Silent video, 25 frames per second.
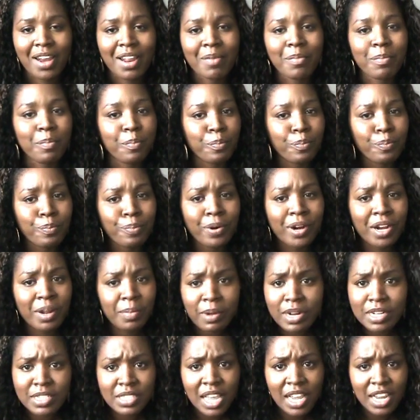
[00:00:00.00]
And pretty
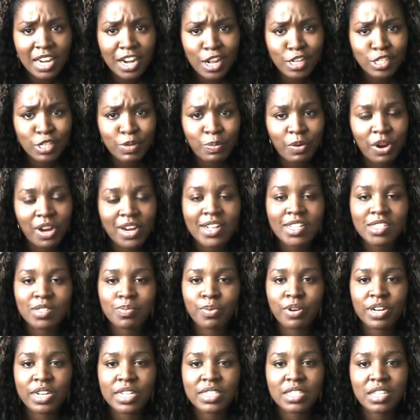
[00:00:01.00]
much taking out your braid is
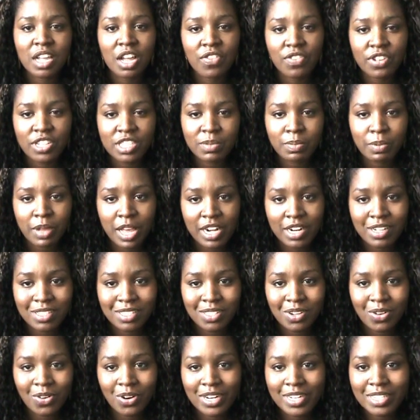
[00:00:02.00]
pretty
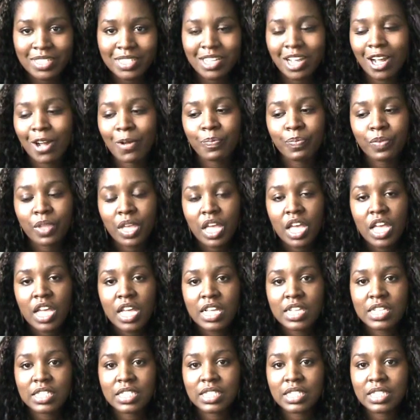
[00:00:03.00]
self-explanatory, so
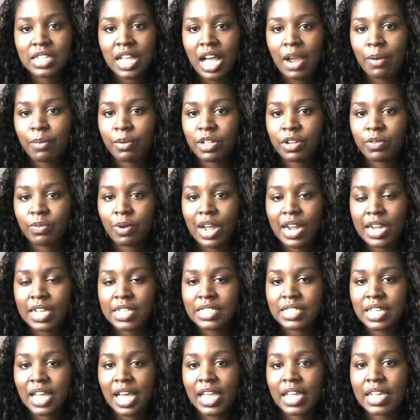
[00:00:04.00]
it's not really rocket
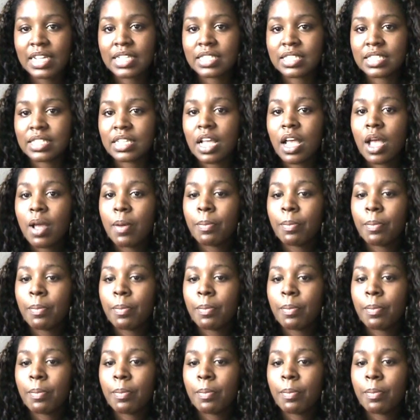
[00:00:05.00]
science.